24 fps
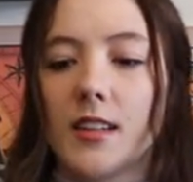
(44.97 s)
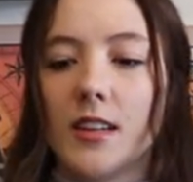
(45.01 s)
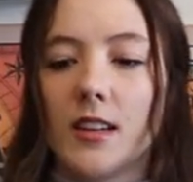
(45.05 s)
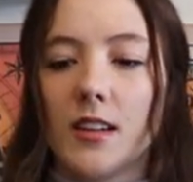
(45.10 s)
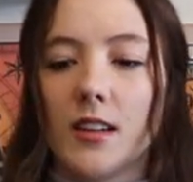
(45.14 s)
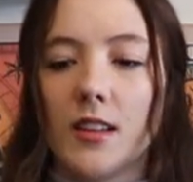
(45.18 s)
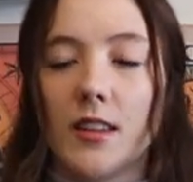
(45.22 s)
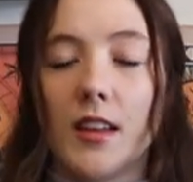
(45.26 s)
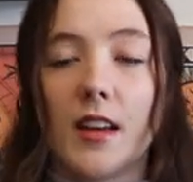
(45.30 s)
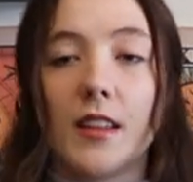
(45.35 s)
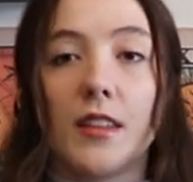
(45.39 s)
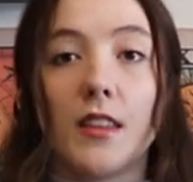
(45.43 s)

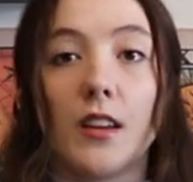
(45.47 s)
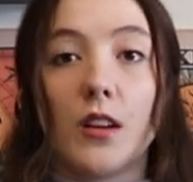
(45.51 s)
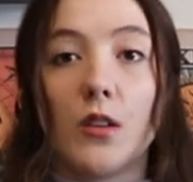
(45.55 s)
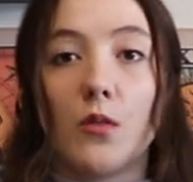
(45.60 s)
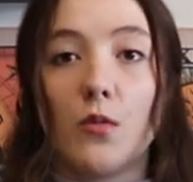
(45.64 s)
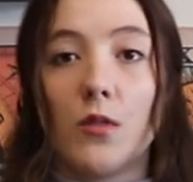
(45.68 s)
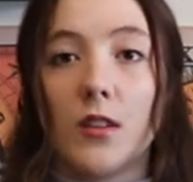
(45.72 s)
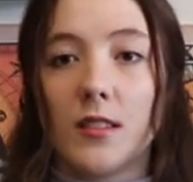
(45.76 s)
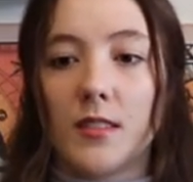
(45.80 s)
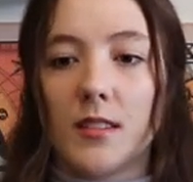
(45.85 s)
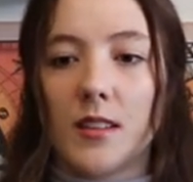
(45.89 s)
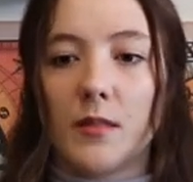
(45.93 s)
here that there
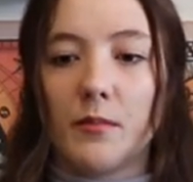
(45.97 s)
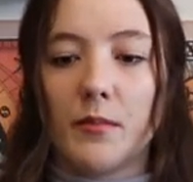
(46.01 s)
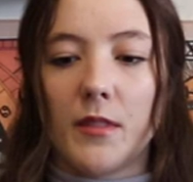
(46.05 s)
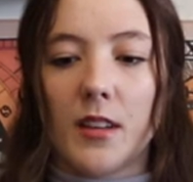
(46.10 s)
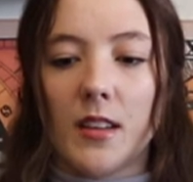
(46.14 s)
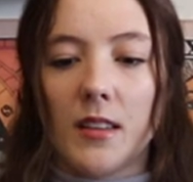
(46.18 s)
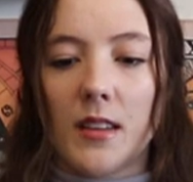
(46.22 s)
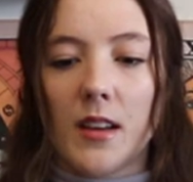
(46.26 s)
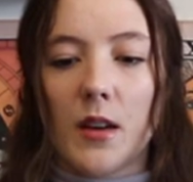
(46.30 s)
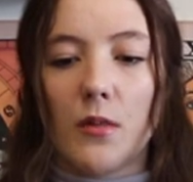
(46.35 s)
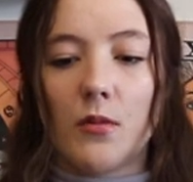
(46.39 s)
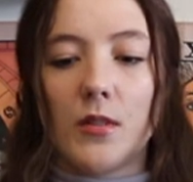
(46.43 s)
was
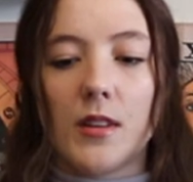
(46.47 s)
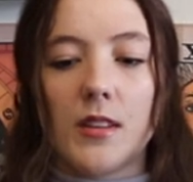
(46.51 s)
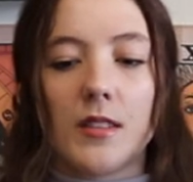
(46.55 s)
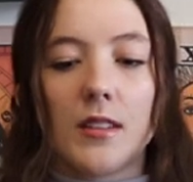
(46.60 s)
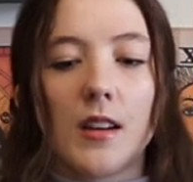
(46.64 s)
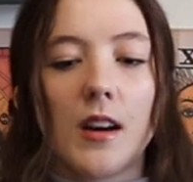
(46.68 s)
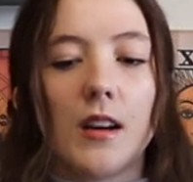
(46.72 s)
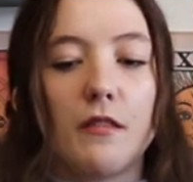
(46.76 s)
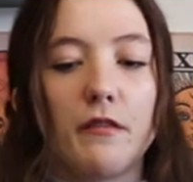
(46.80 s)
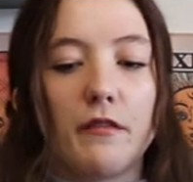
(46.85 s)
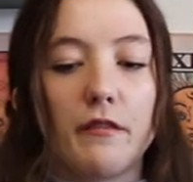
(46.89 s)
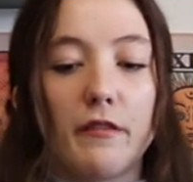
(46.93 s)
something that
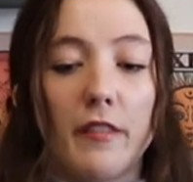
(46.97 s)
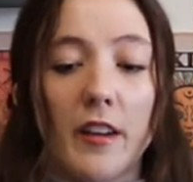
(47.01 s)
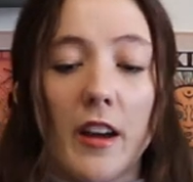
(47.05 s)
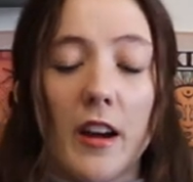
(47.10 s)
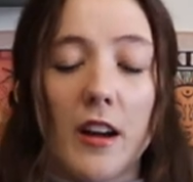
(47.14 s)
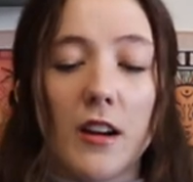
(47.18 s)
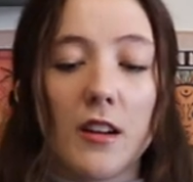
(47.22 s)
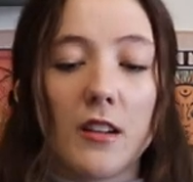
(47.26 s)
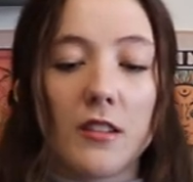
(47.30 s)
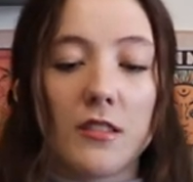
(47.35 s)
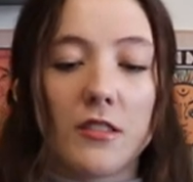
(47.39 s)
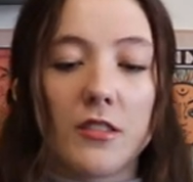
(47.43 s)
was
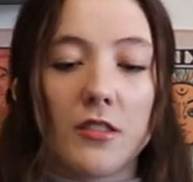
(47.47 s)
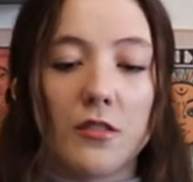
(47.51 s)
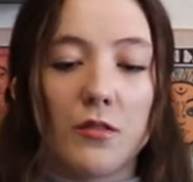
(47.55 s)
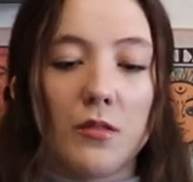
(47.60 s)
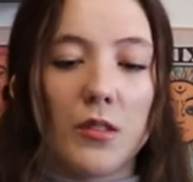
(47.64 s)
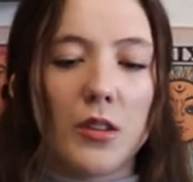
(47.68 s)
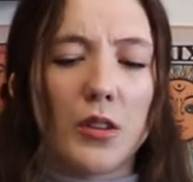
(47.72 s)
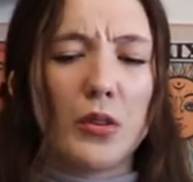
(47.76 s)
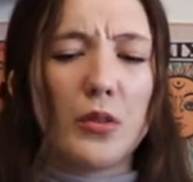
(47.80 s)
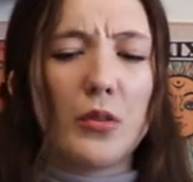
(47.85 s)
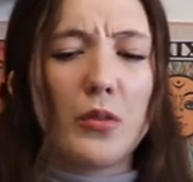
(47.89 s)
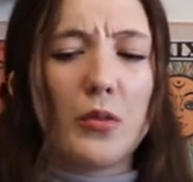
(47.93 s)
unfair to
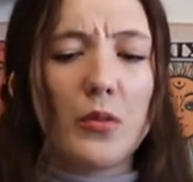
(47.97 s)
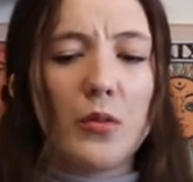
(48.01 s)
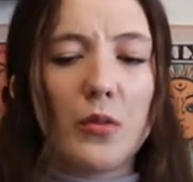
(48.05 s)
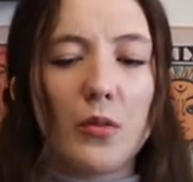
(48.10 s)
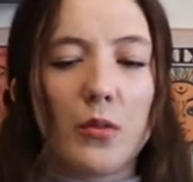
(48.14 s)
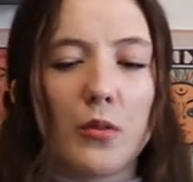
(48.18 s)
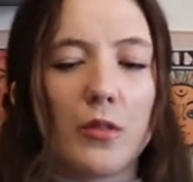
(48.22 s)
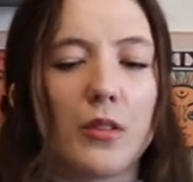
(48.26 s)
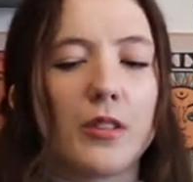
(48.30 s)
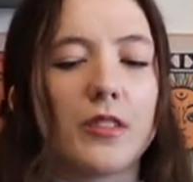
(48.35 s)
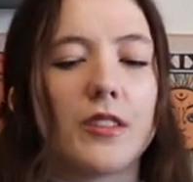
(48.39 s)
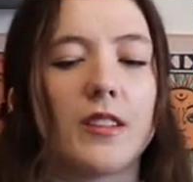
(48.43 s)
you
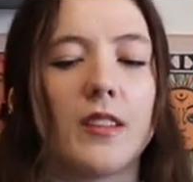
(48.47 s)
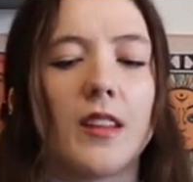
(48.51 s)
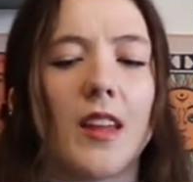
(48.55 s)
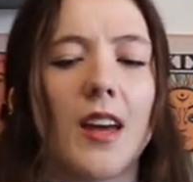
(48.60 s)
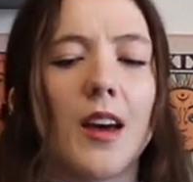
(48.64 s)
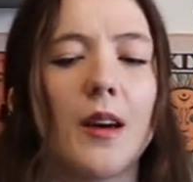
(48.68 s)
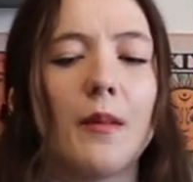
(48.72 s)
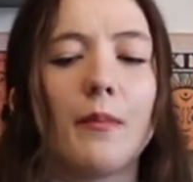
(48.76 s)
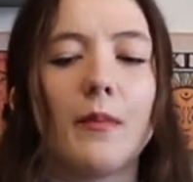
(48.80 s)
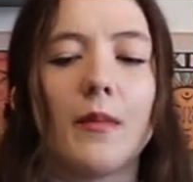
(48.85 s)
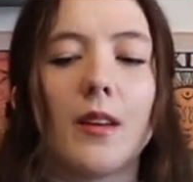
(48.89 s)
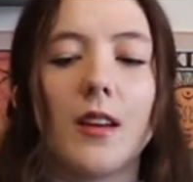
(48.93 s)
or to
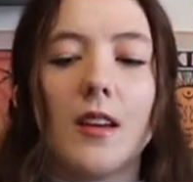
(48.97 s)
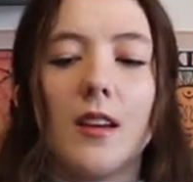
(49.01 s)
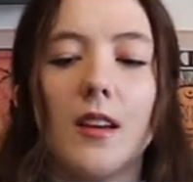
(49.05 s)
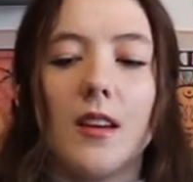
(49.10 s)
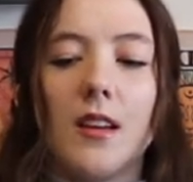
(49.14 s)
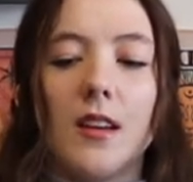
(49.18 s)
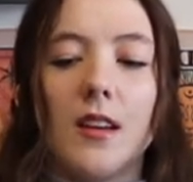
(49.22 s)
them.